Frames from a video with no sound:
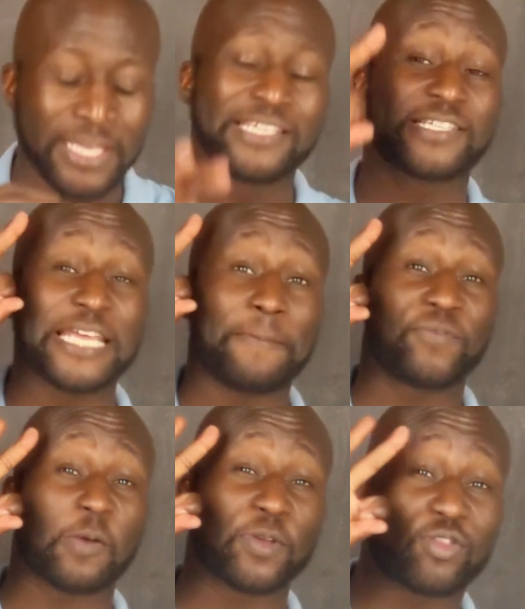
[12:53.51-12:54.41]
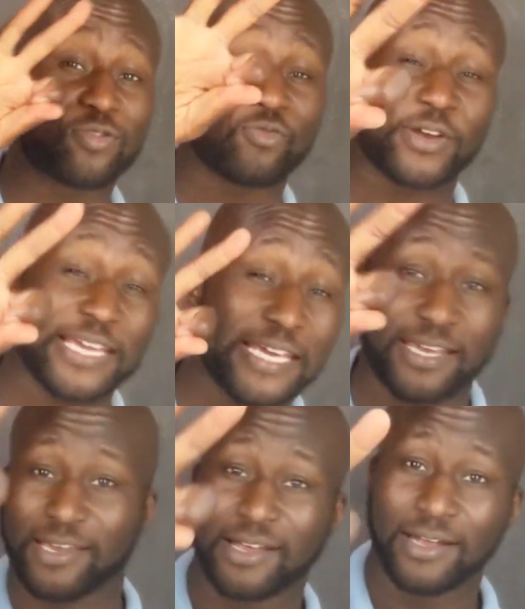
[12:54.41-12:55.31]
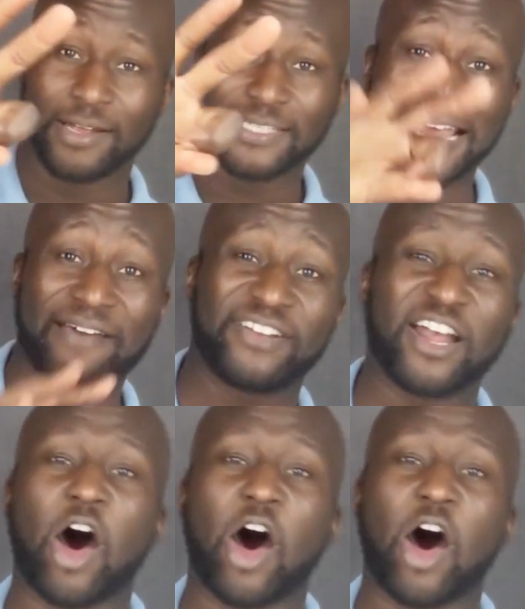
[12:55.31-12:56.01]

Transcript: Step number three to have an